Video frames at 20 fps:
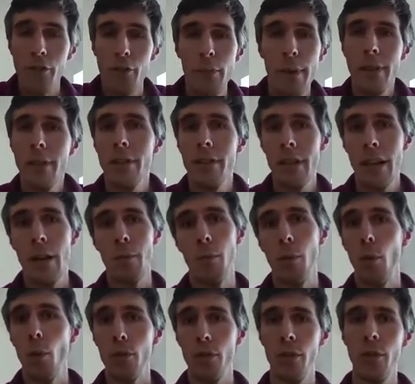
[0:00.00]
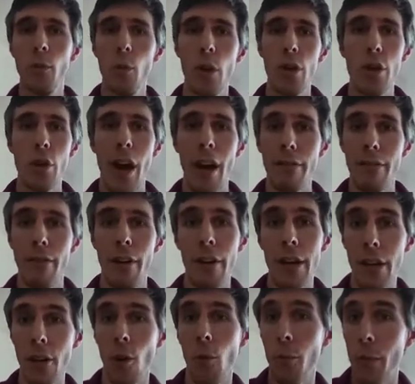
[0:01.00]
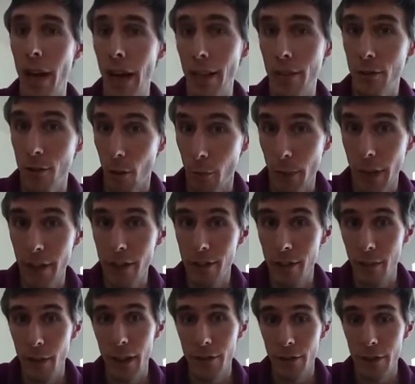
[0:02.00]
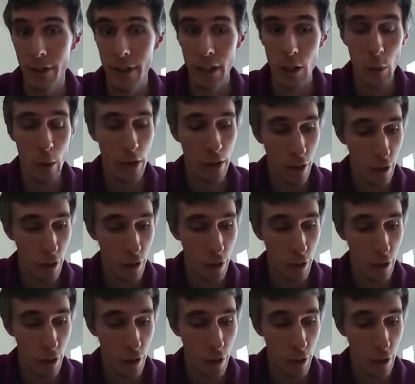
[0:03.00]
tremendously important when you have very complex topics to have to deal with.